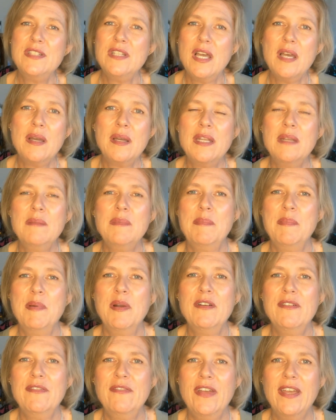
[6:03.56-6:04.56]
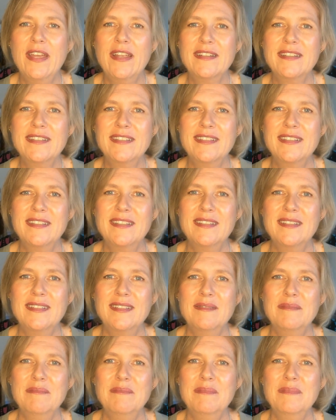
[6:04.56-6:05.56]
going to be perfect.
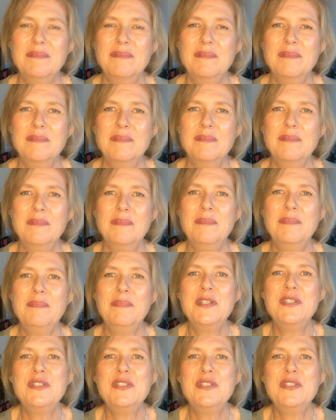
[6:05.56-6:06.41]
But